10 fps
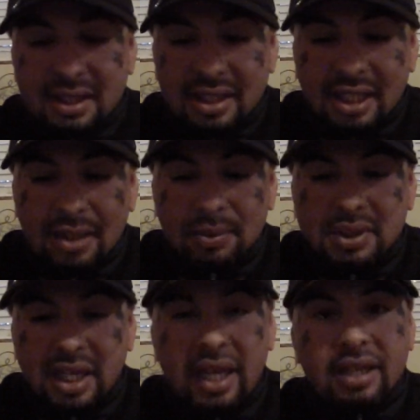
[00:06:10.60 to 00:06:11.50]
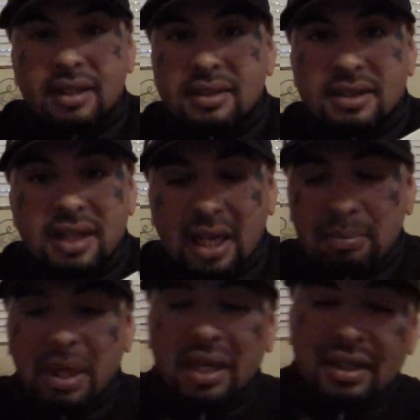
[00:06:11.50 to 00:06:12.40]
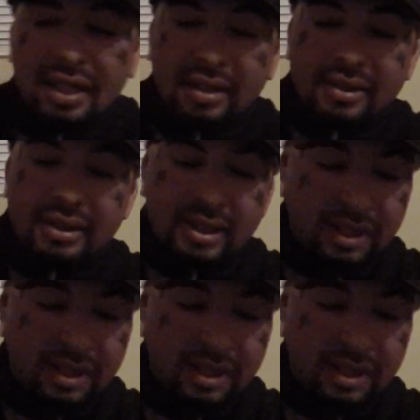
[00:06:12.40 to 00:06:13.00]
and it comes with 10. Not a bad deal.